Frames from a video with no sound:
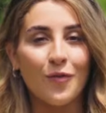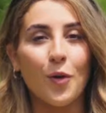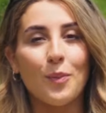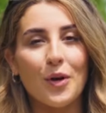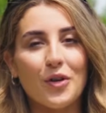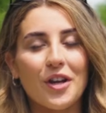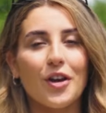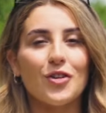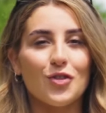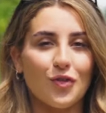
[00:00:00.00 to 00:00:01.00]
for building
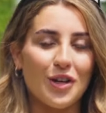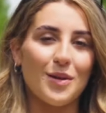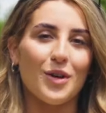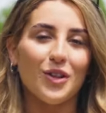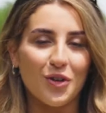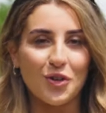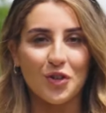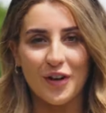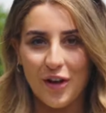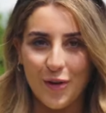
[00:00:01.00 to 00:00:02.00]
a dream
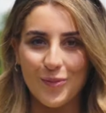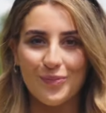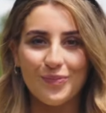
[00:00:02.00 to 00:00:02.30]
luxury home.